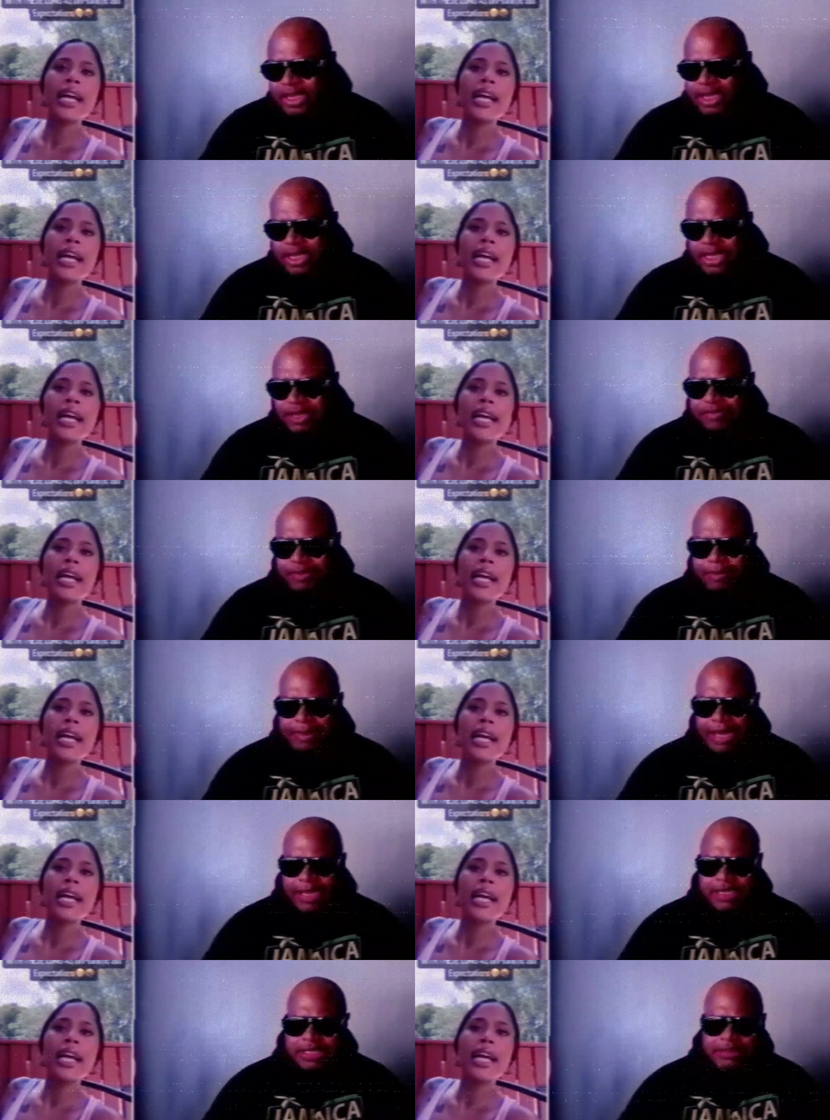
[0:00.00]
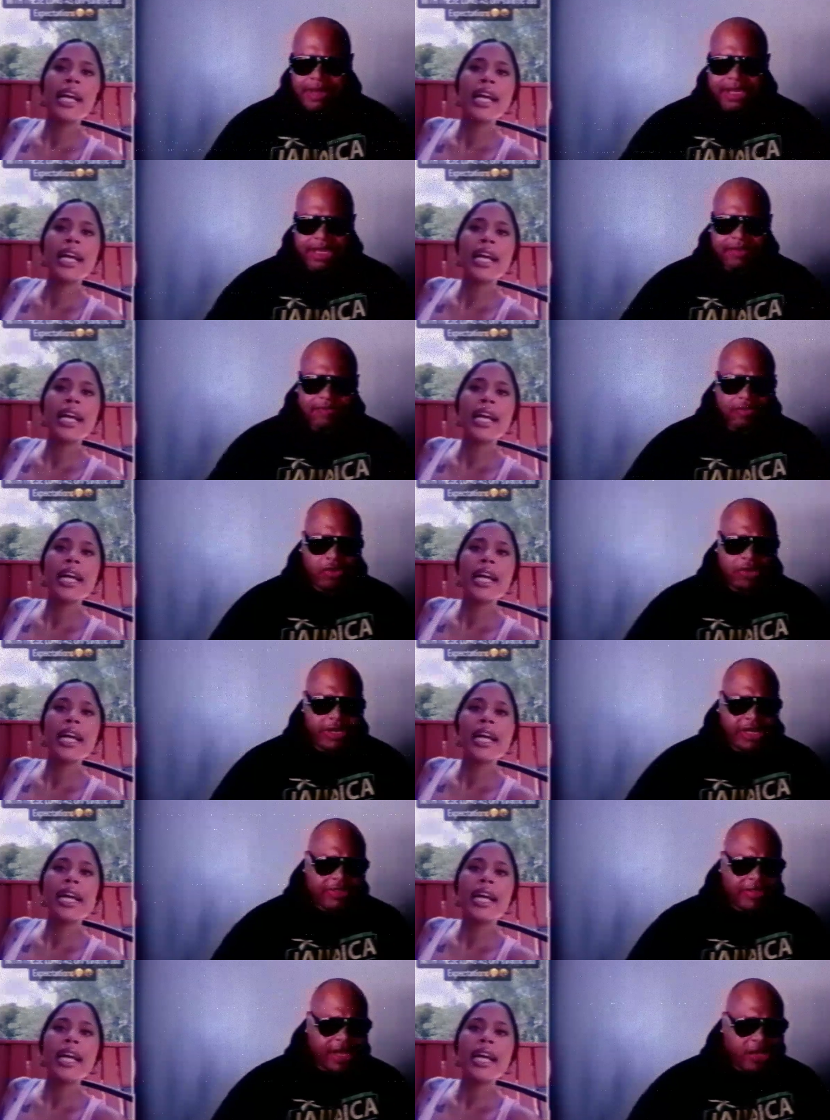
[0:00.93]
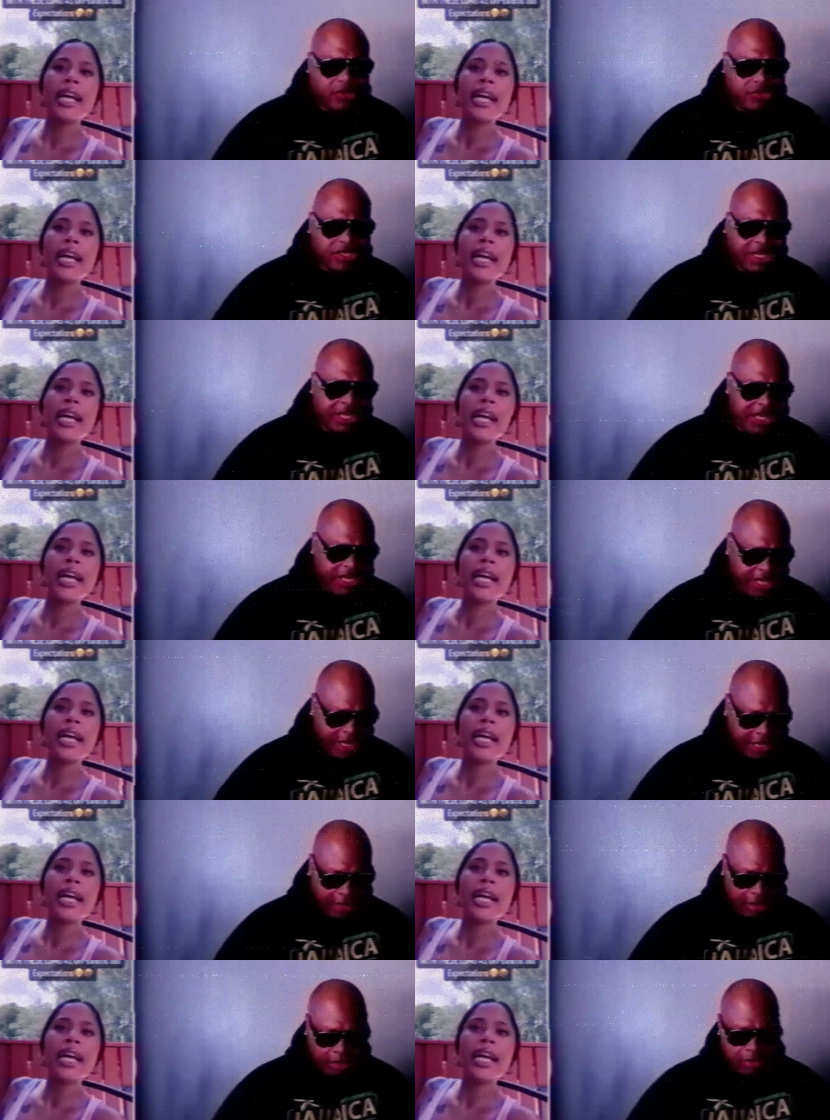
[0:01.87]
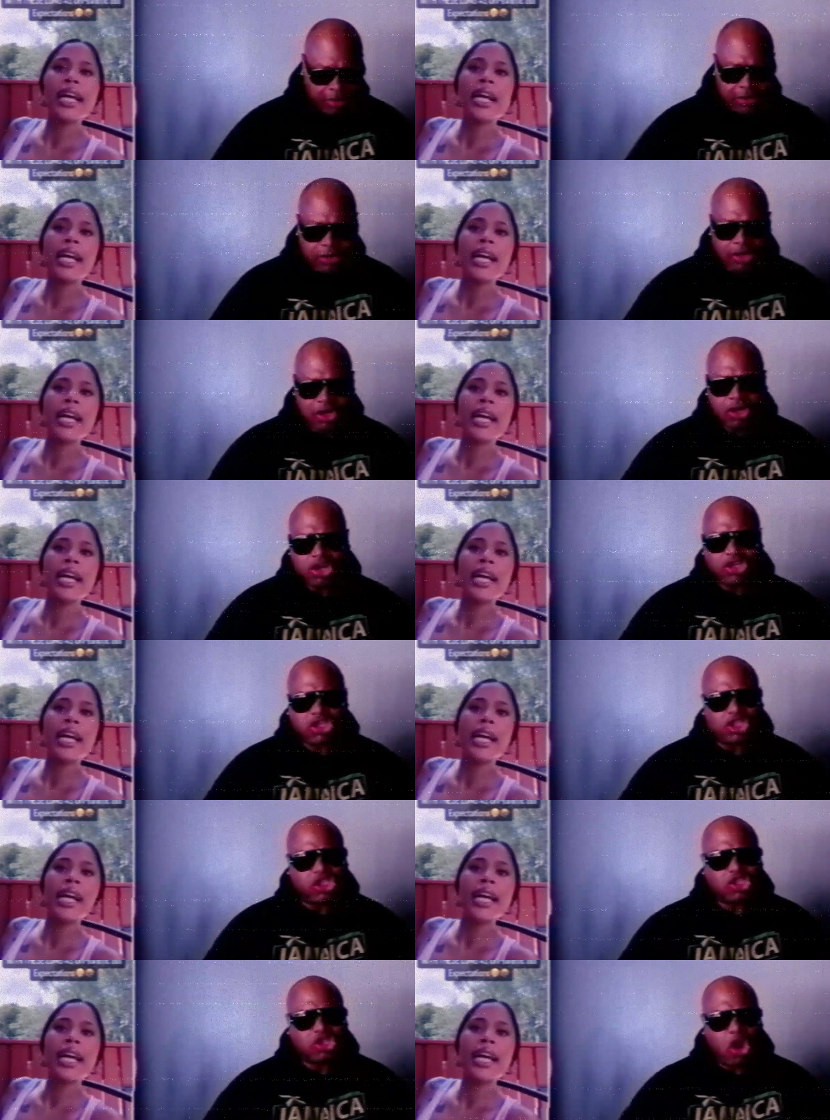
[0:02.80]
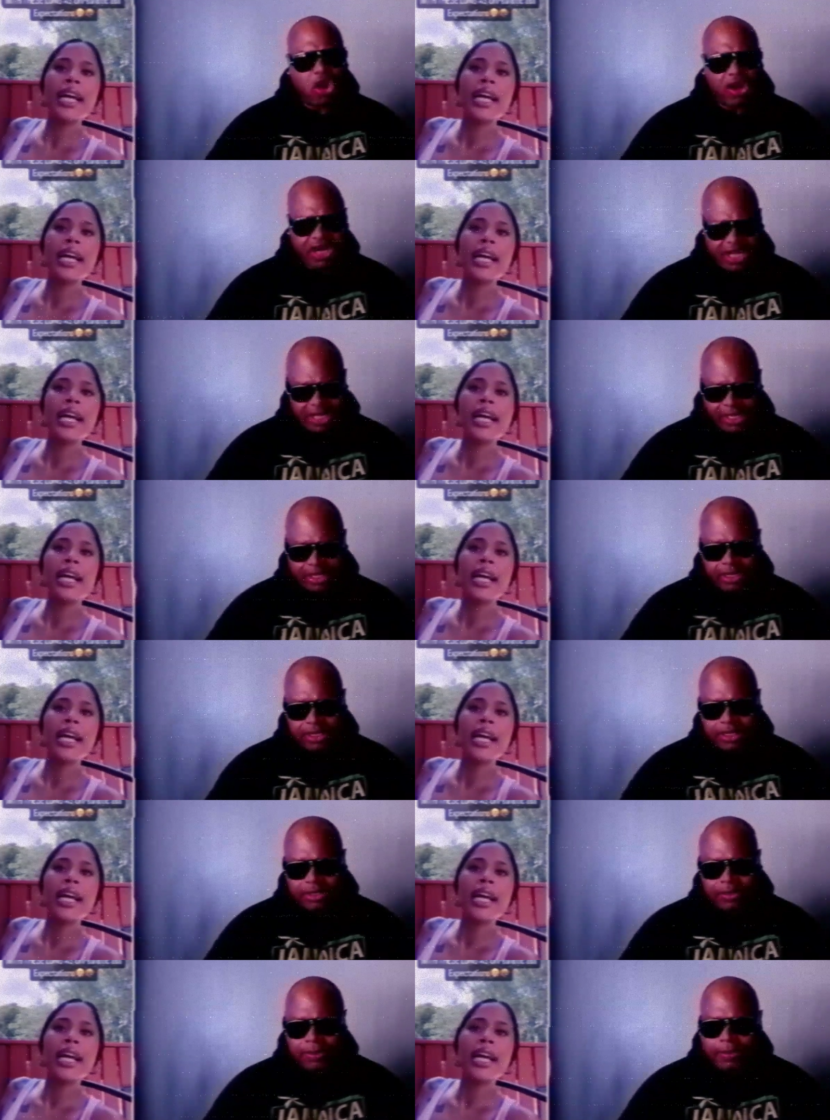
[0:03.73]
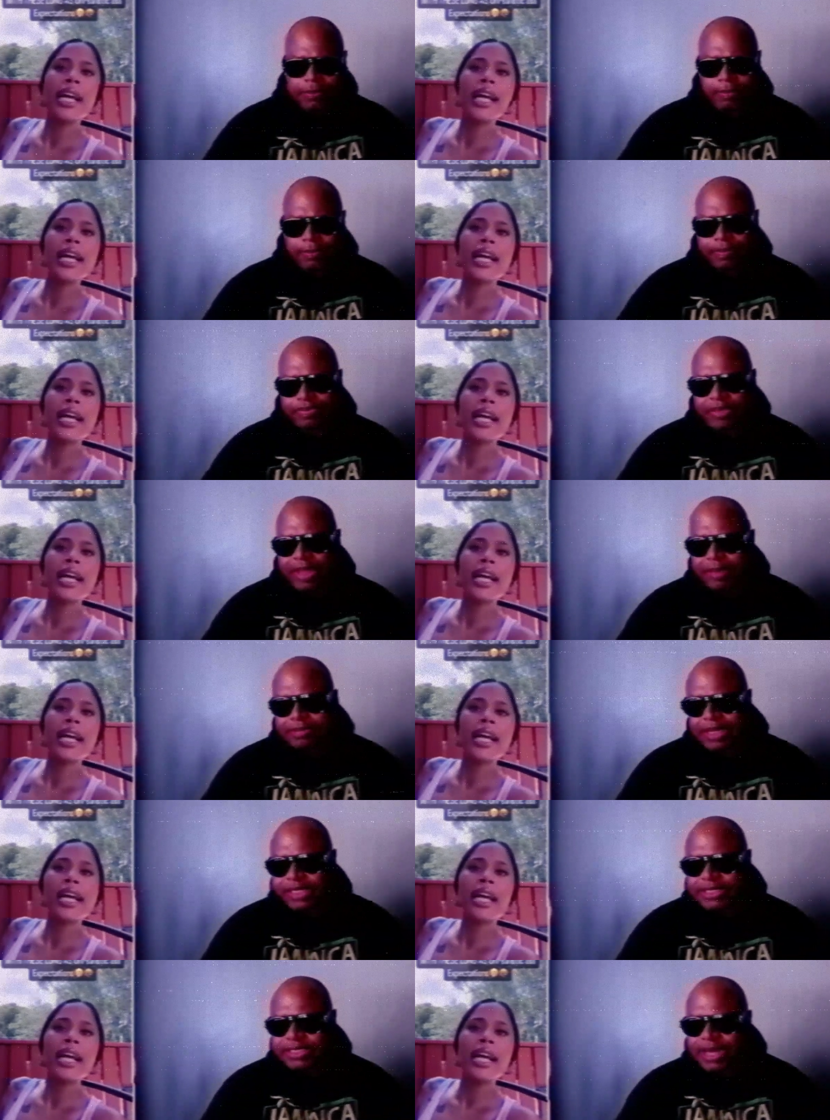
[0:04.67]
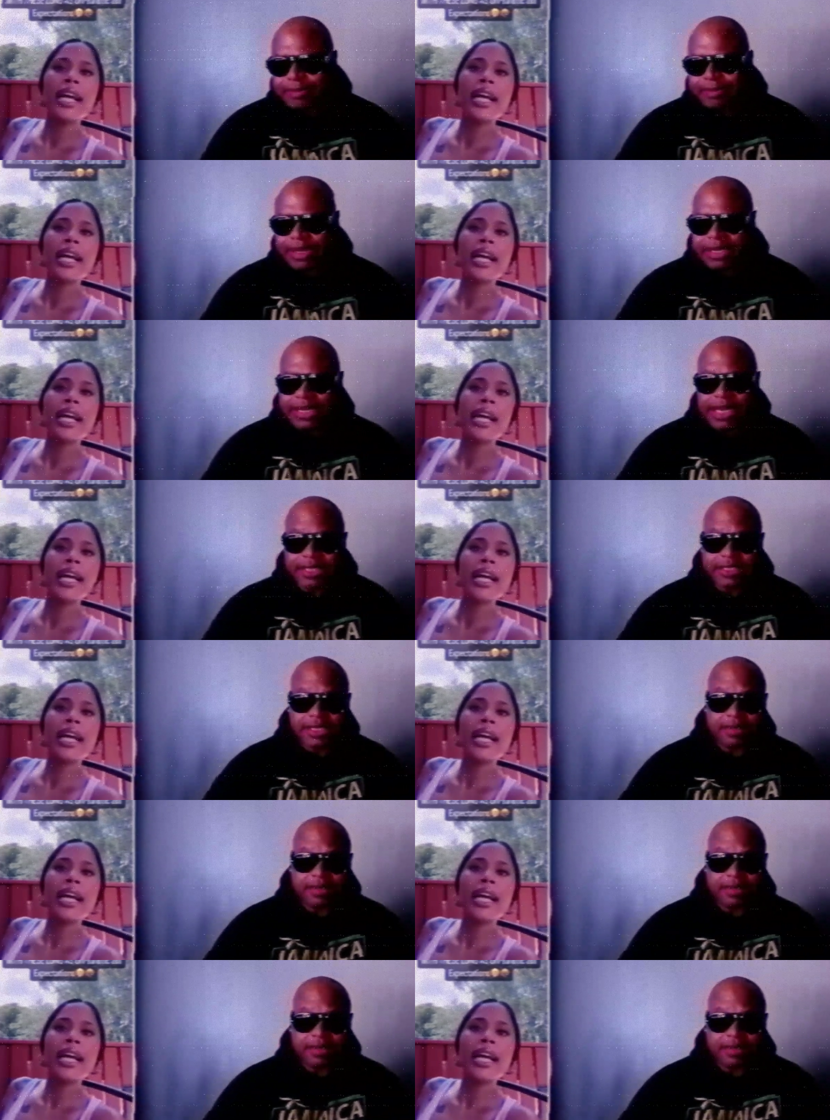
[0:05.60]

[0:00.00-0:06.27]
Speaker 1: If a man is making forty thousand a year, starting, that means that man has the